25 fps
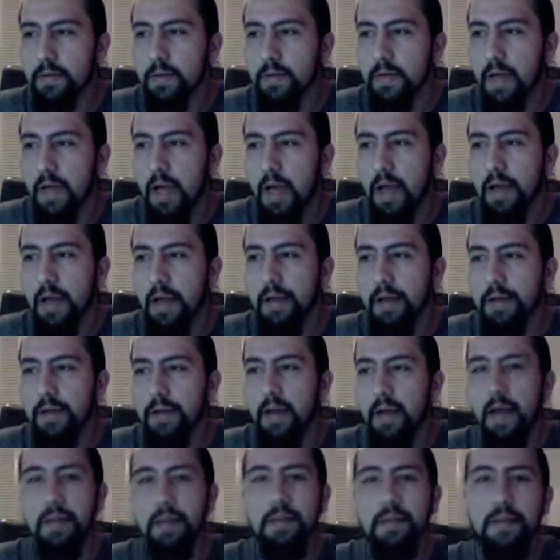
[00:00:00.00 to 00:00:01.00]

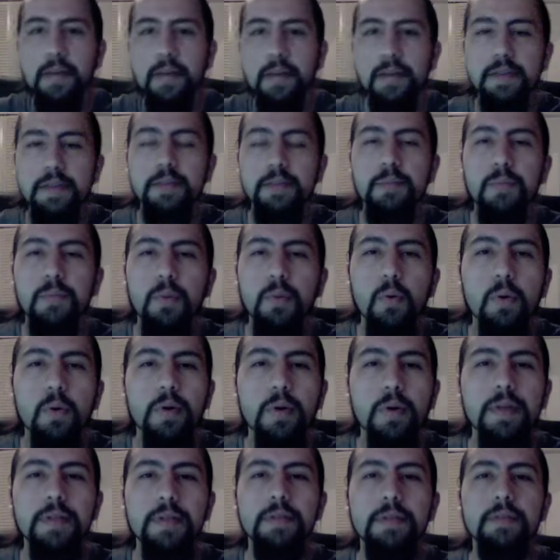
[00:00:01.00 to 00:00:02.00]
I think it's
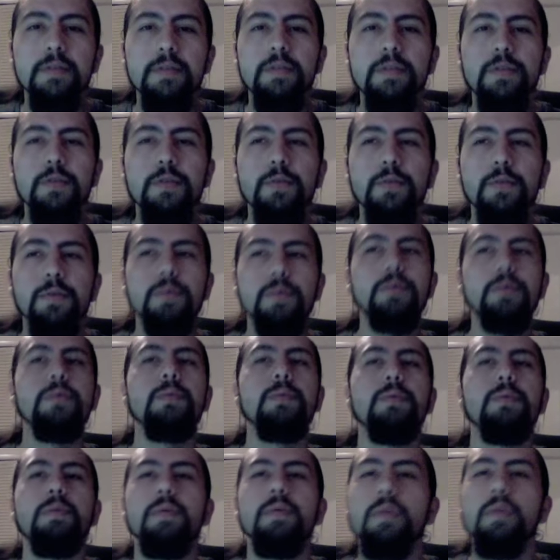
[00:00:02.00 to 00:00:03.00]
important to
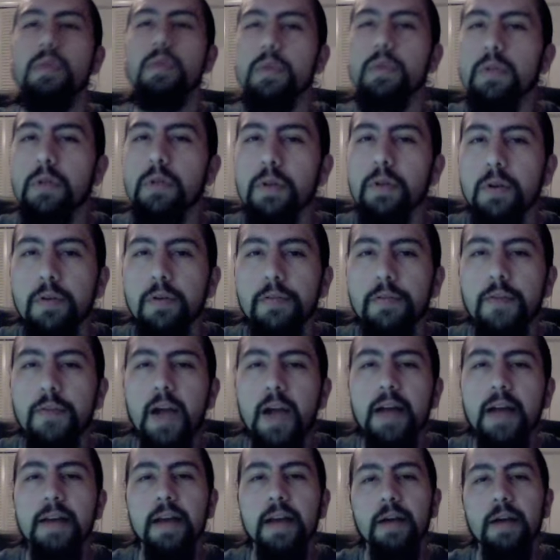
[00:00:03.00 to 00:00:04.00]

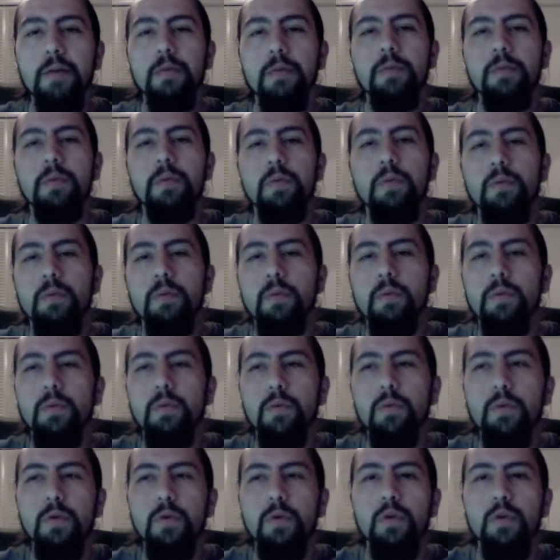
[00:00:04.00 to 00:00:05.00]
find out
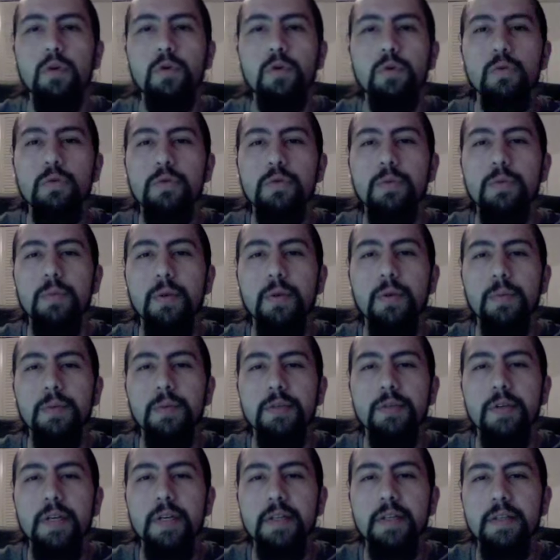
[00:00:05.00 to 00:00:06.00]
who's
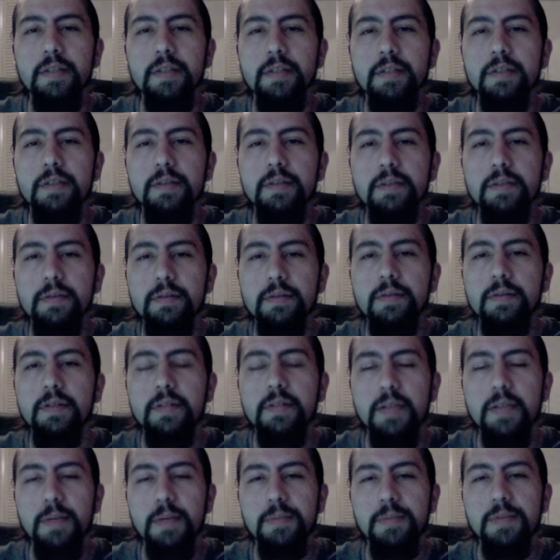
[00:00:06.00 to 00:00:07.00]
perpetrating this
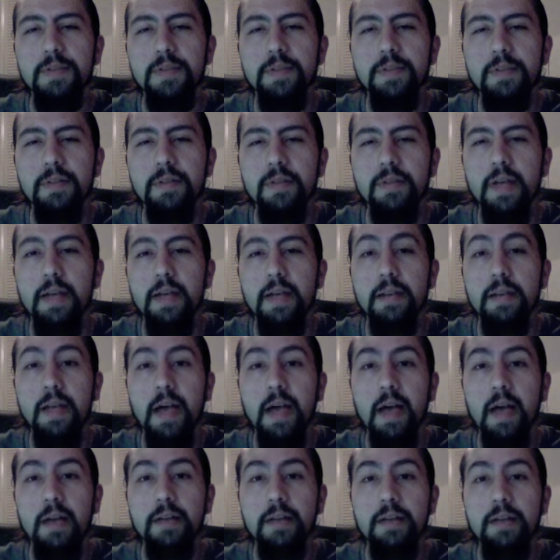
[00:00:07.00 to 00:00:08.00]
deception at the
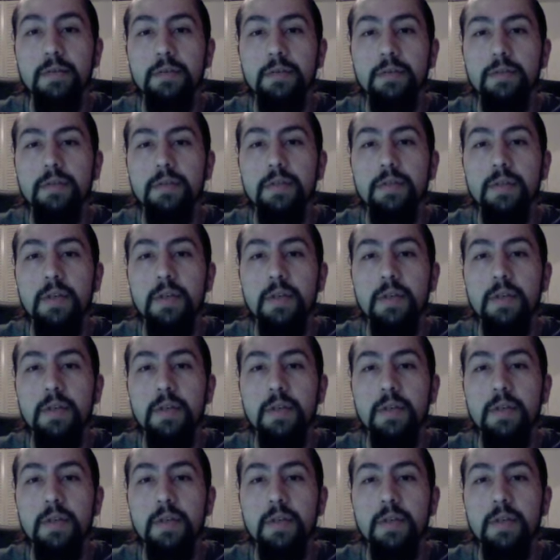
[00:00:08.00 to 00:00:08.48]
high levels.